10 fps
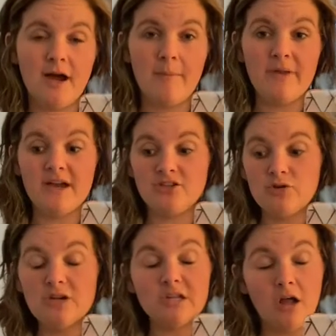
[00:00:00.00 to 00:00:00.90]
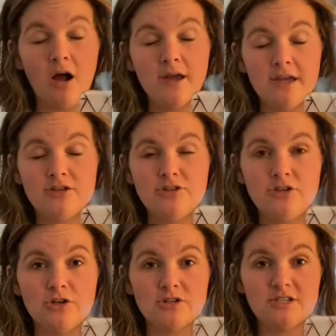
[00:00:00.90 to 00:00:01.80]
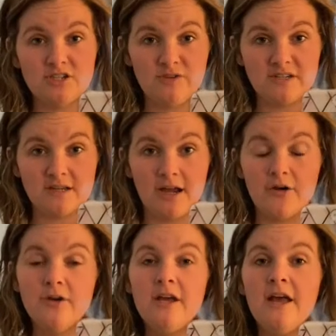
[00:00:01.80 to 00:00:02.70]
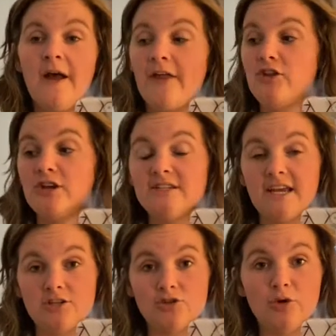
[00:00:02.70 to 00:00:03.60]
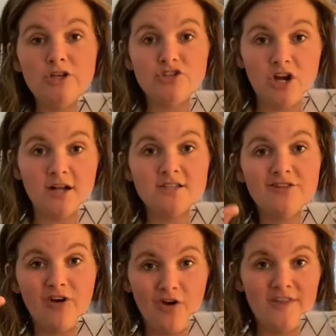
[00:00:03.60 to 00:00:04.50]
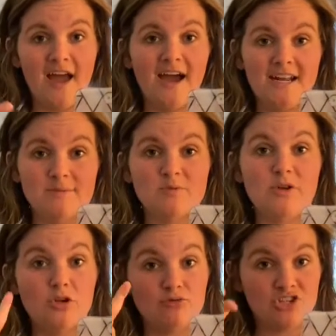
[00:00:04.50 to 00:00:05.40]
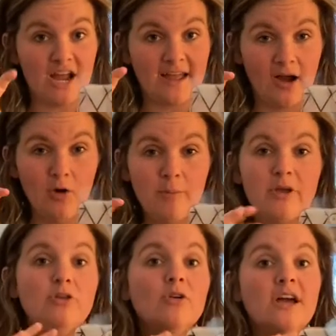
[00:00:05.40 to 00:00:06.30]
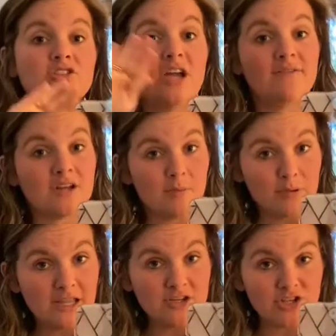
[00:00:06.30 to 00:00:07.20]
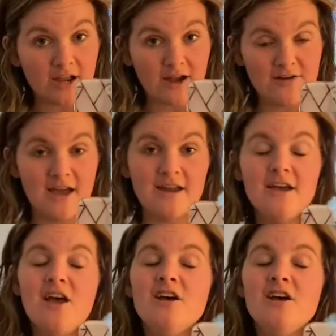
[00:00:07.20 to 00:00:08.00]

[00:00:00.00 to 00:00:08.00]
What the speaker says: because you can log into your Stitch Fix account and you can take screenshots of all the items when you check out, but you don't actually have to complete checkout yet.